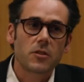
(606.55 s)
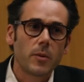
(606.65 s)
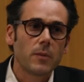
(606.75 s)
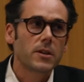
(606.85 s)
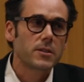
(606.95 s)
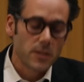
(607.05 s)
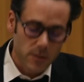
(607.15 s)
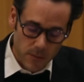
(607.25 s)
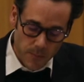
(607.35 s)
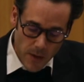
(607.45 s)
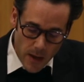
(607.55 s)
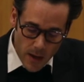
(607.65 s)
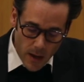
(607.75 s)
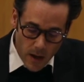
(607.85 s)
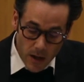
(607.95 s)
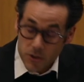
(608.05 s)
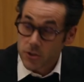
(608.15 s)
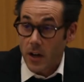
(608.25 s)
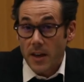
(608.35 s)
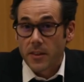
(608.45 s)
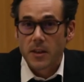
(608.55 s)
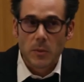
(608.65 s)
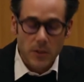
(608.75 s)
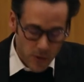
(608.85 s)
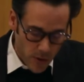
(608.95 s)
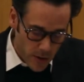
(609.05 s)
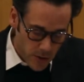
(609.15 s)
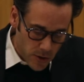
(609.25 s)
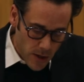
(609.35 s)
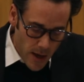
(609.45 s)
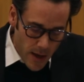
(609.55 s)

of the public system should, I think, be discouraged.